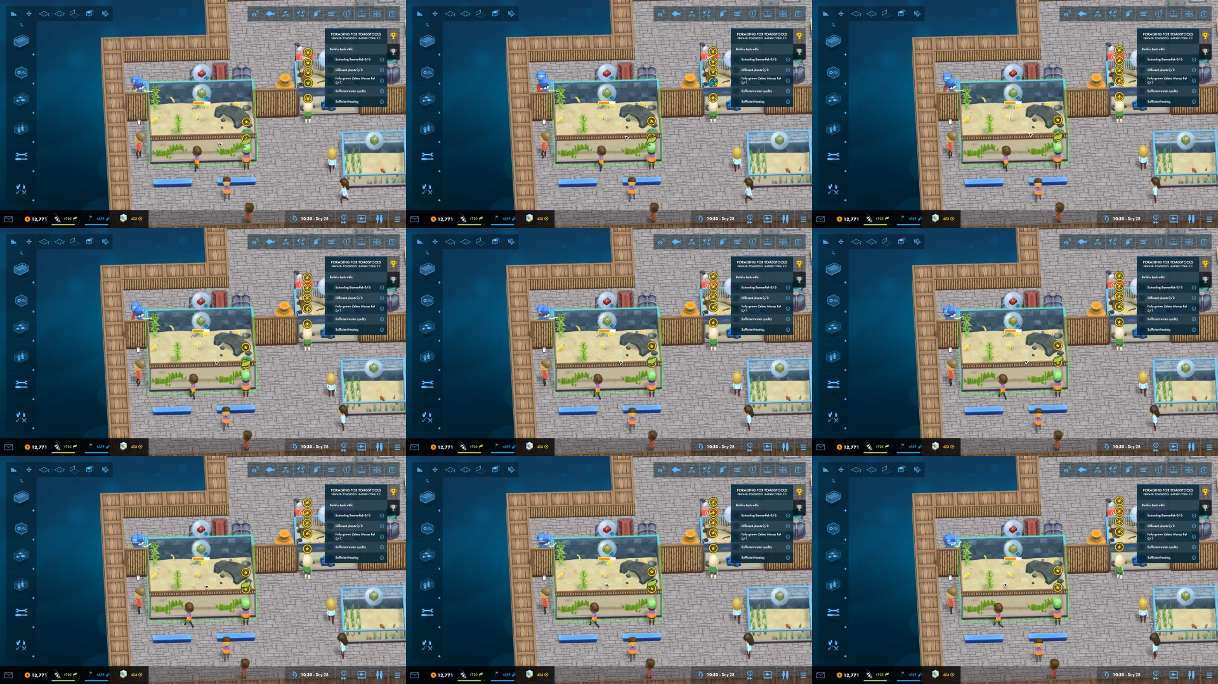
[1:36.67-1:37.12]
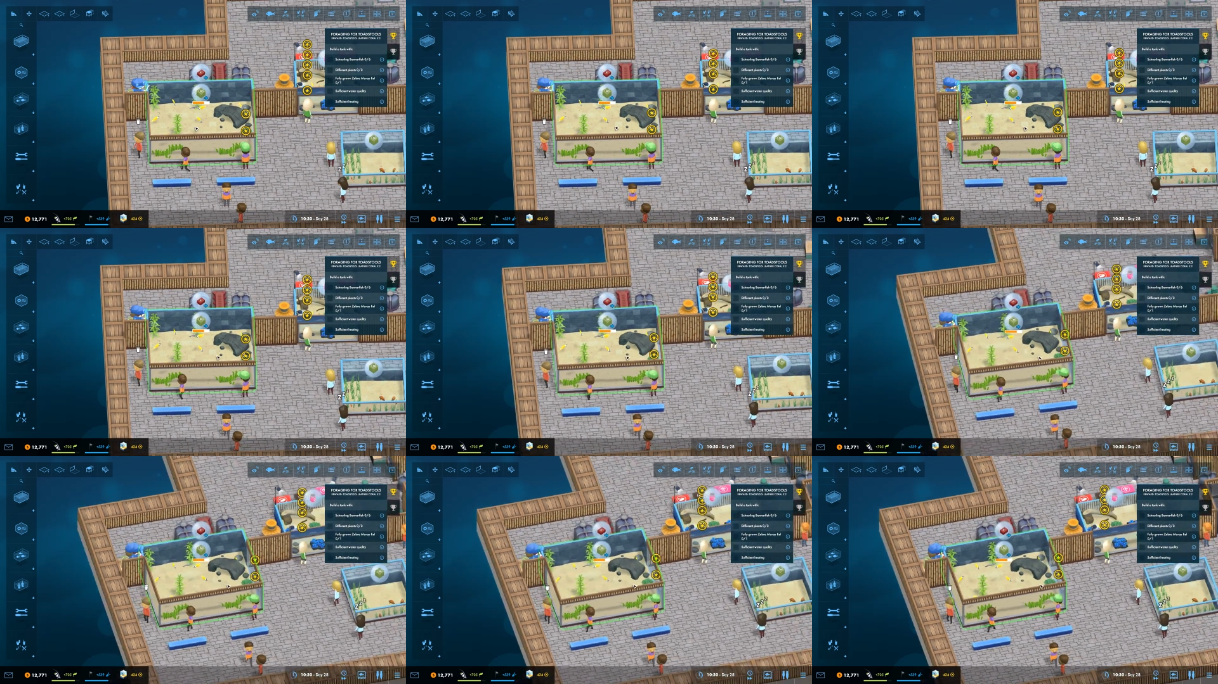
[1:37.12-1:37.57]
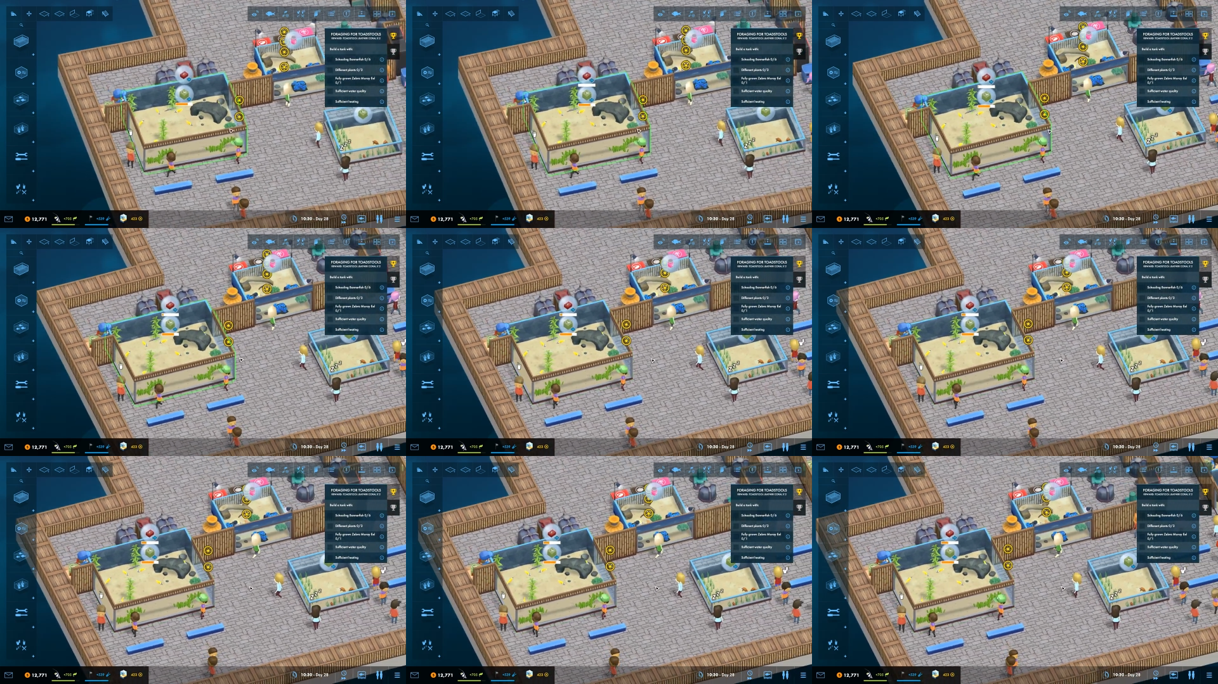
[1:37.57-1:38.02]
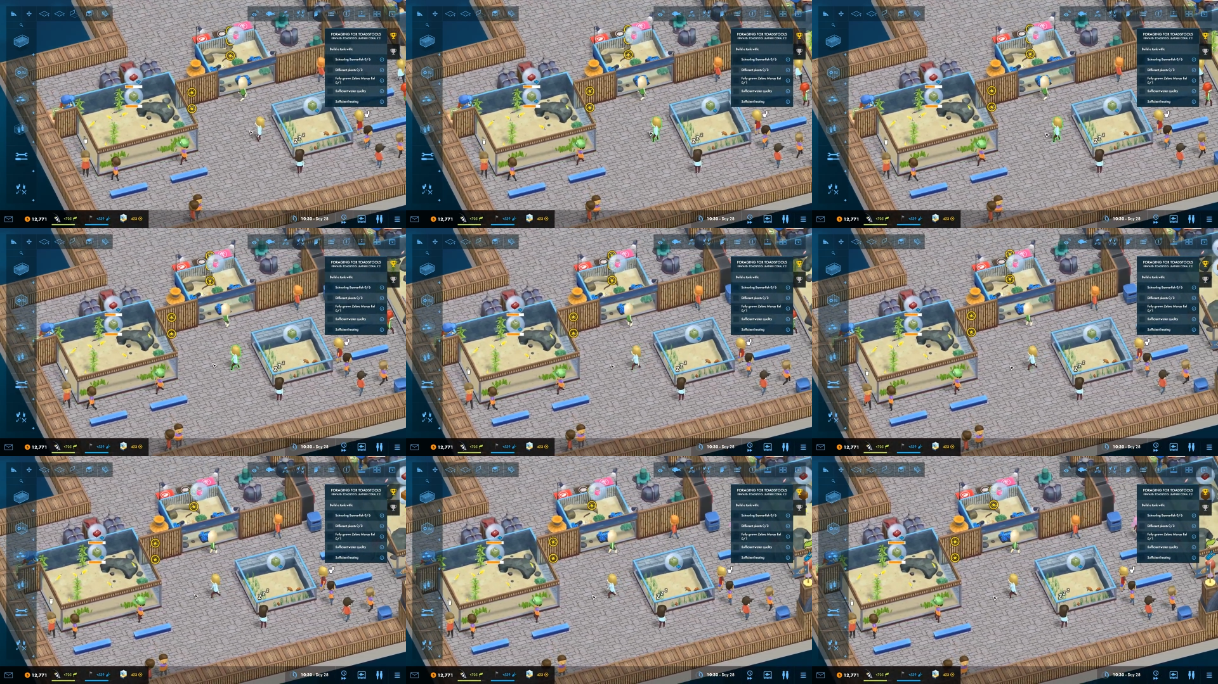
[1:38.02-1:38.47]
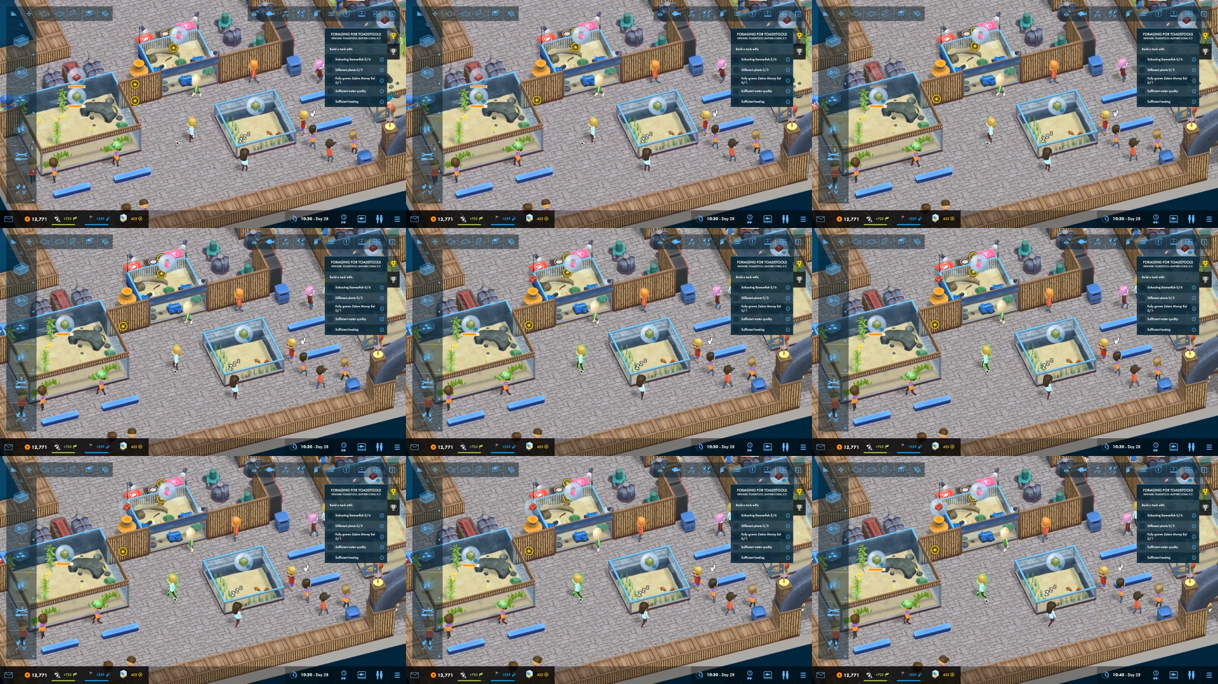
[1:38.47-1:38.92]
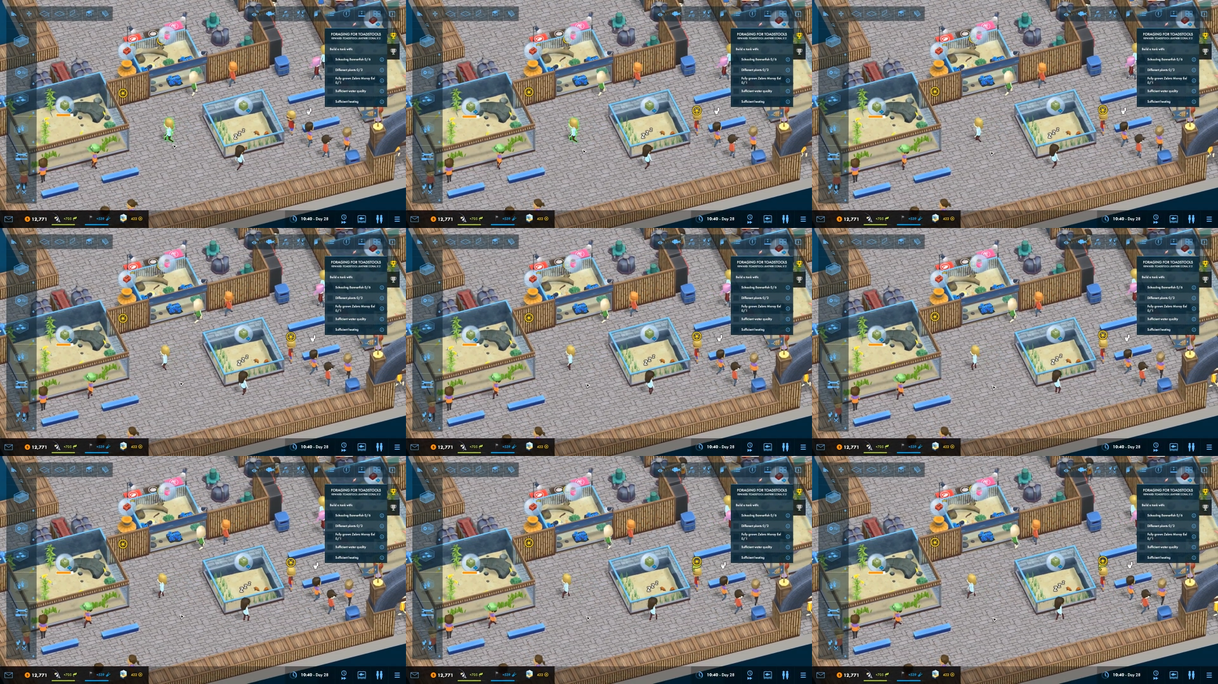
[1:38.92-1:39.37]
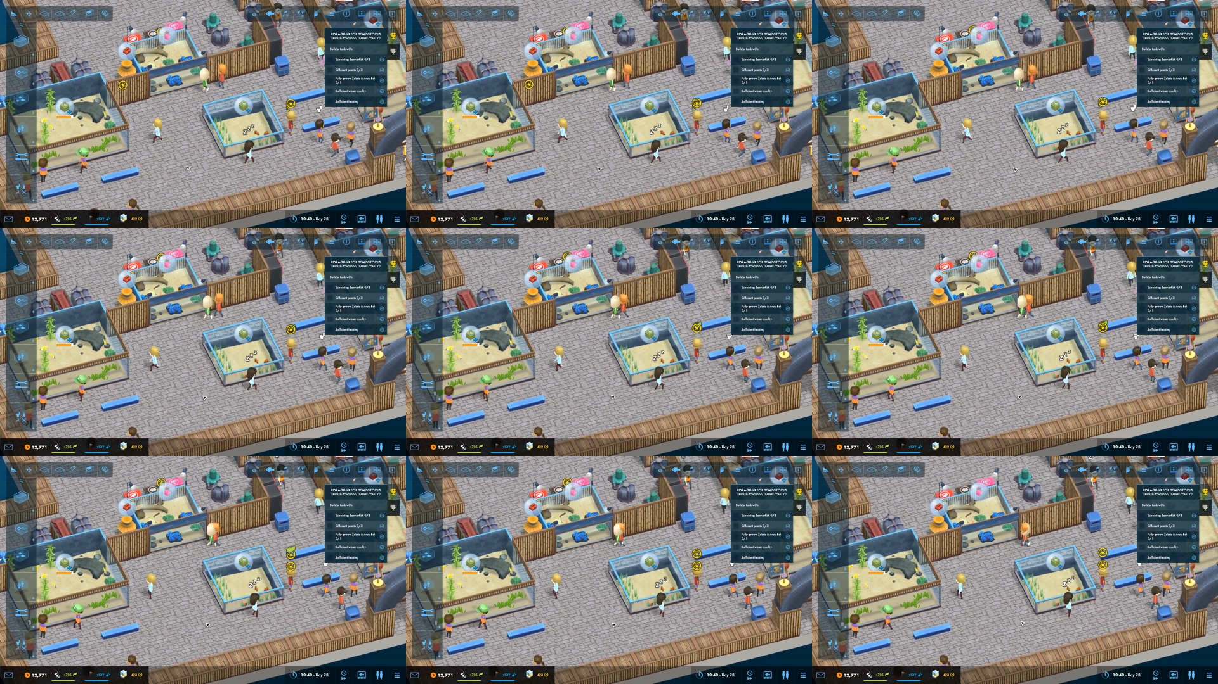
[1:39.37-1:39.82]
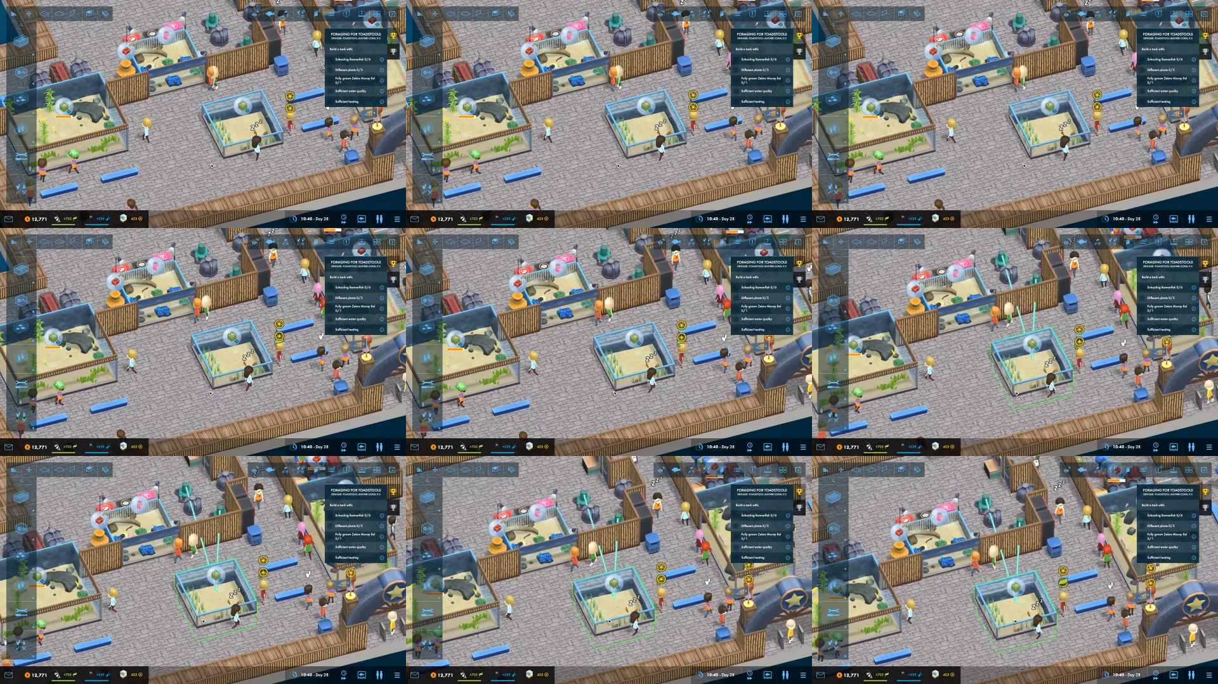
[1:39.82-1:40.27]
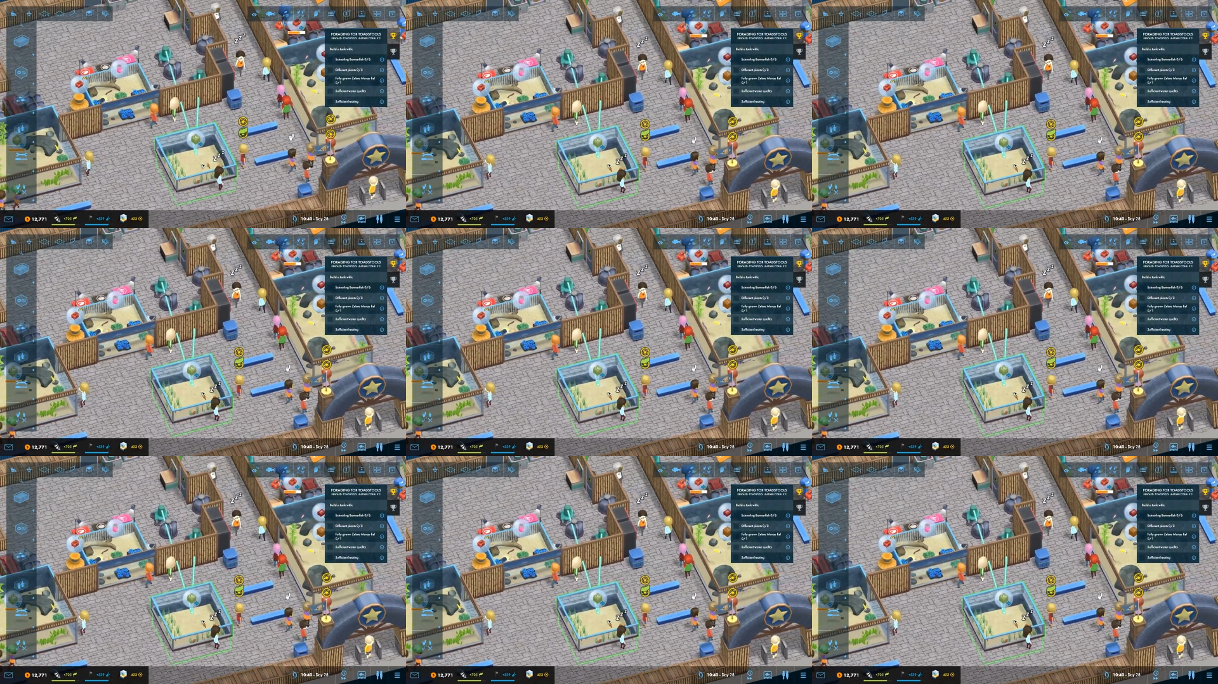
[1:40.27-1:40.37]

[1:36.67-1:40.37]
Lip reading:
No face is visible, so there are no lips to read.